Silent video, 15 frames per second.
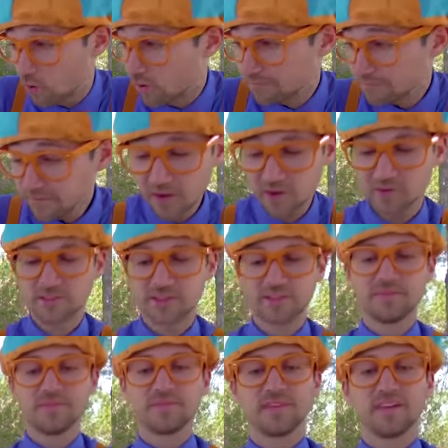or
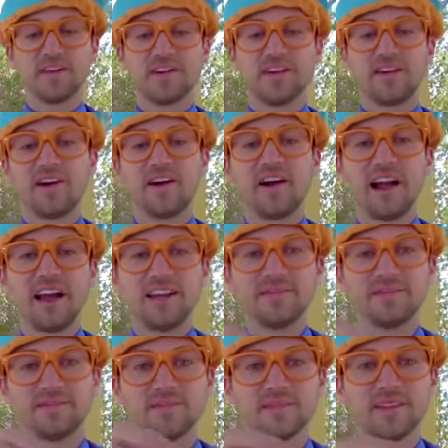float. All right,
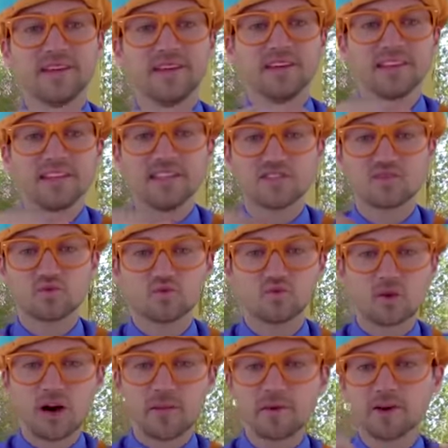these
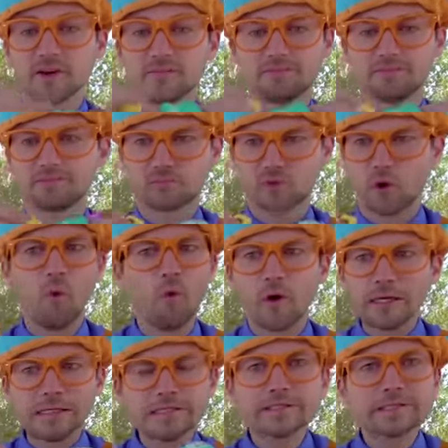rubber
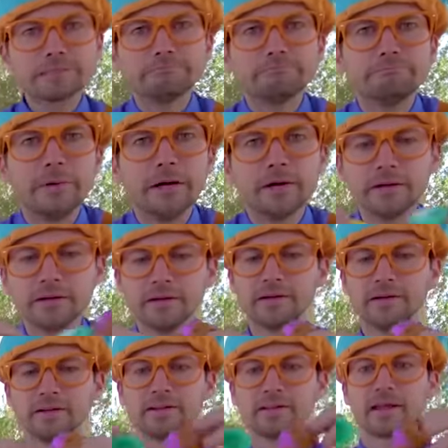toys
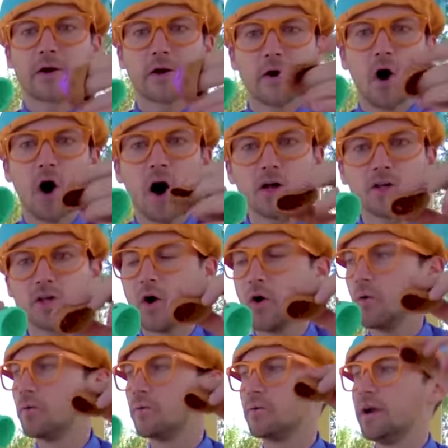that are
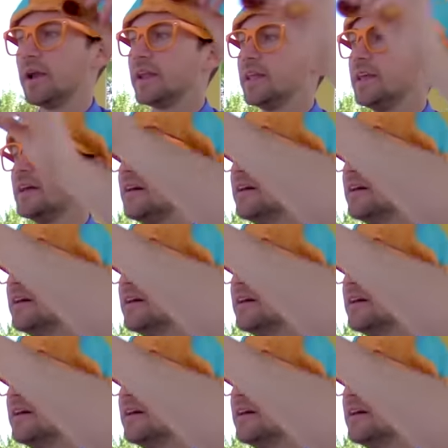hollow. Ready?